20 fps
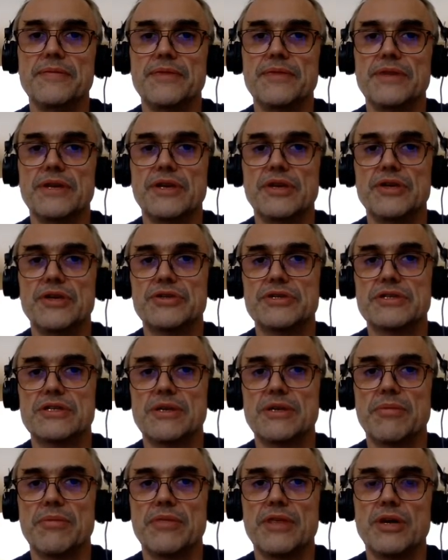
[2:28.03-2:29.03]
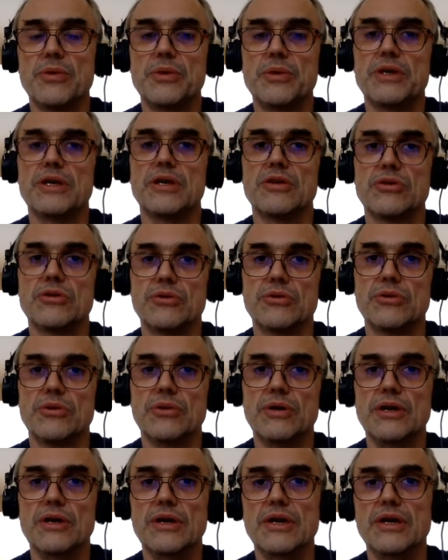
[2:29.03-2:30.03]
is something we can
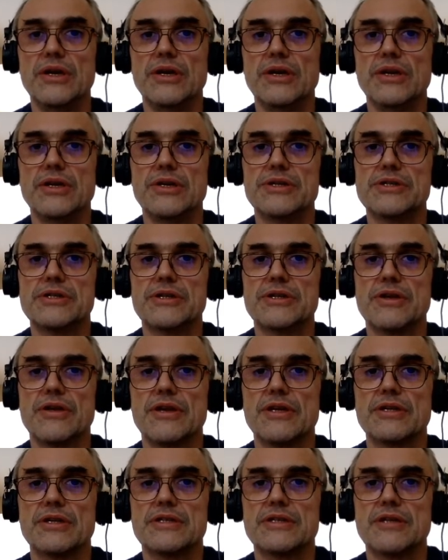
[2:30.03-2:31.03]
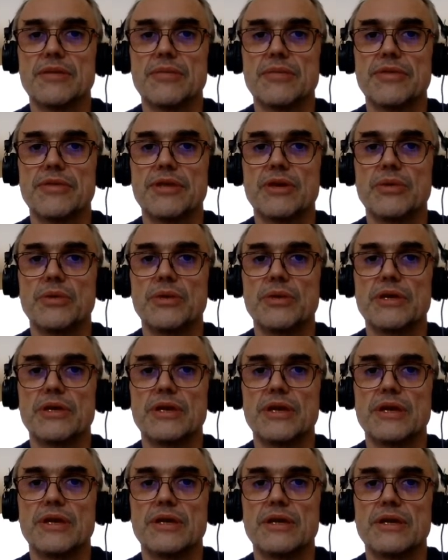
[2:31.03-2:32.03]
do, is something we
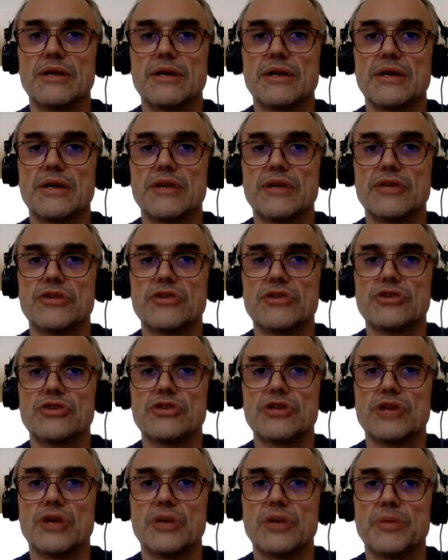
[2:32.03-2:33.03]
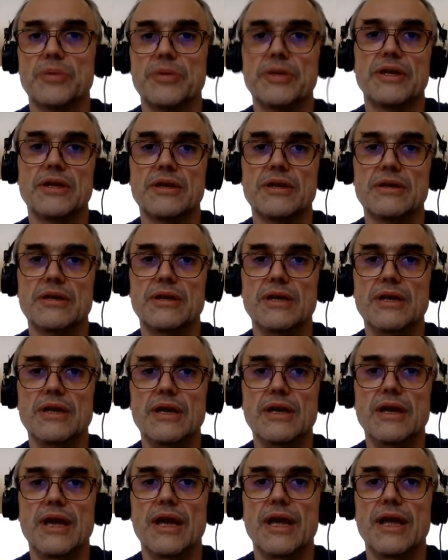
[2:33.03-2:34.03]
can get sharp in,
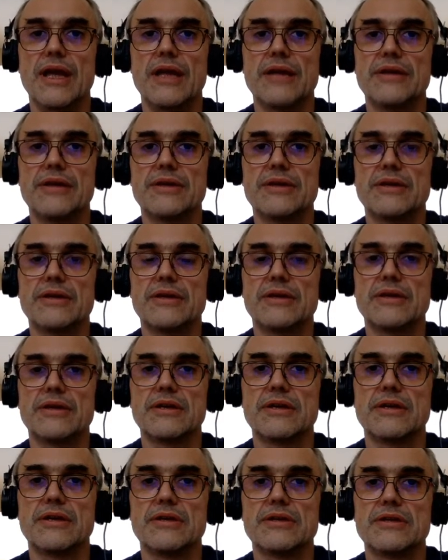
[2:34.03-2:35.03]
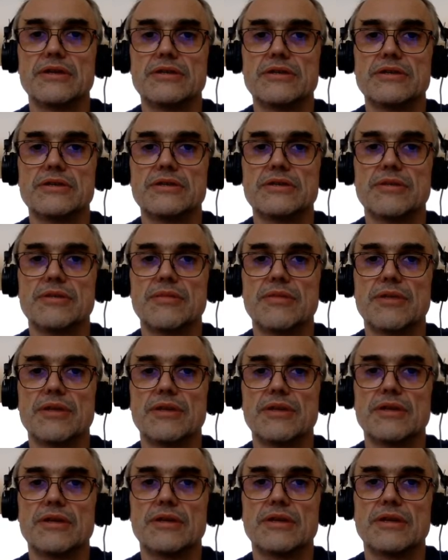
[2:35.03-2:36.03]
and it is
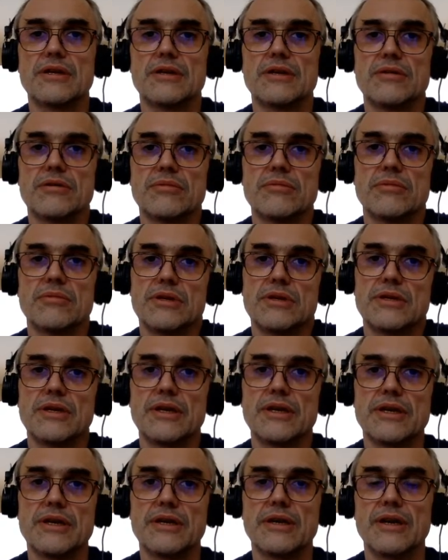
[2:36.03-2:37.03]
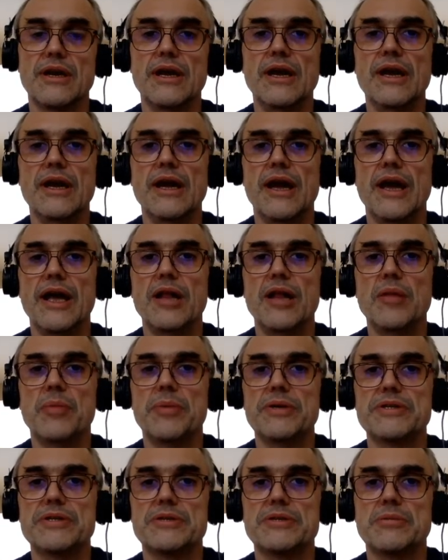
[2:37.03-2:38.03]
something that can like
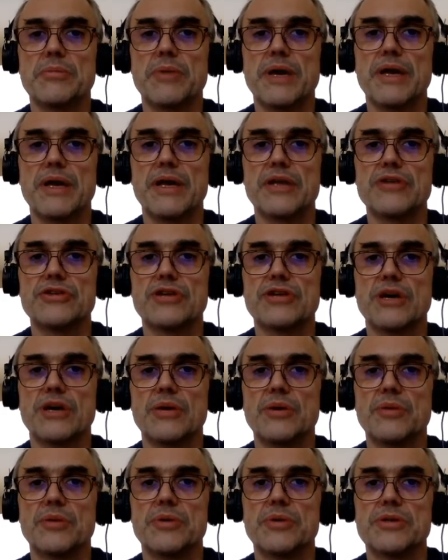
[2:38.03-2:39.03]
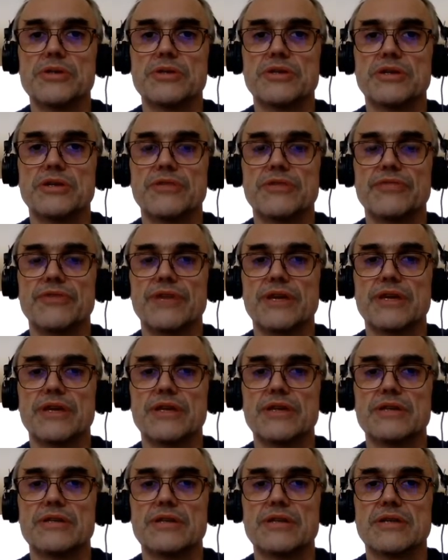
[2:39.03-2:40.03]
help us manage our personal
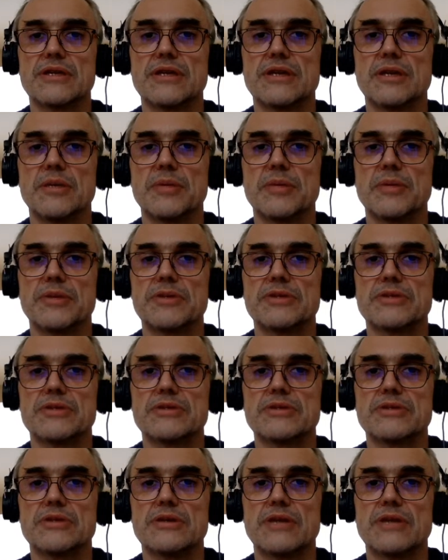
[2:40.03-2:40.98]
finance and help us,